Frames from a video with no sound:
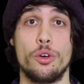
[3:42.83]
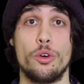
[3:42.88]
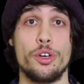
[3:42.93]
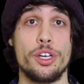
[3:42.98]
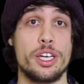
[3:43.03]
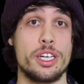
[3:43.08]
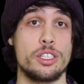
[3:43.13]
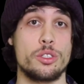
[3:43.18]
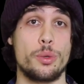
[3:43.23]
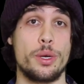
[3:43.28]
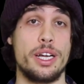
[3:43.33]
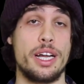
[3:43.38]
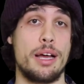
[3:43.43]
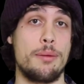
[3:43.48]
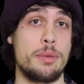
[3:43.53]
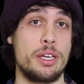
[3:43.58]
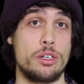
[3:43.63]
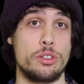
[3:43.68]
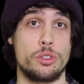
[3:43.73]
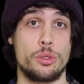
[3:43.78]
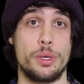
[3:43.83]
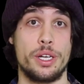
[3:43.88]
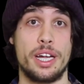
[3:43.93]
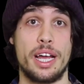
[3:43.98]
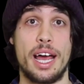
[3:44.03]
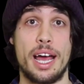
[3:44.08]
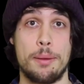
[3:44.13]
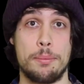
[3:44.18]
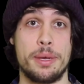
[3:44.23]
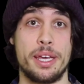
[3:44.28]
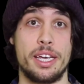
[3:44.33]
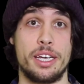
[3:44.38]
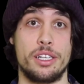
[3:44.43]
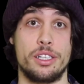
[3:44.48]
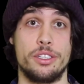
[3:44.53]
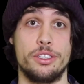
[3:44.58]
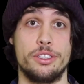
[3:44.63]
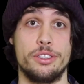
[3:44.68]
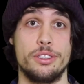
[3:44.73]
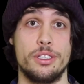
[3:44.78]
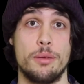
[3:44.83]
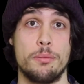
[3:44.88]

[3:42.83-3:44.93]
or you can tweet at me on Twitter at Pikalew.